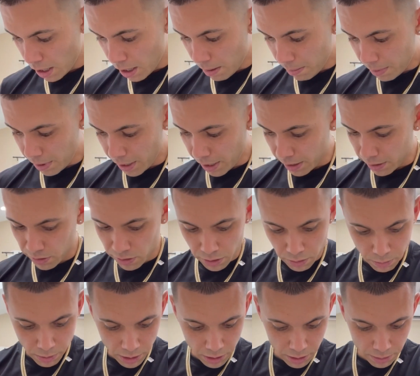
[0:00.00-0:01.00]
But yeah, so
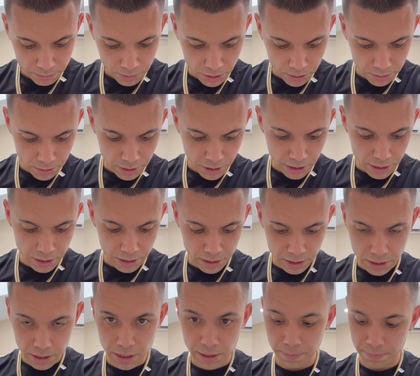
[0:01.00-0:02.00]
while I'm doing
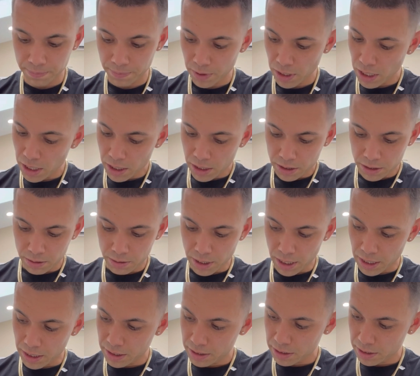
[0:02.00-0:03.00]
this, dude,
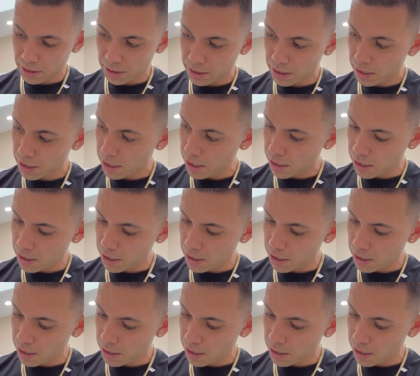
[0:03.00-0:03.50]
honestly,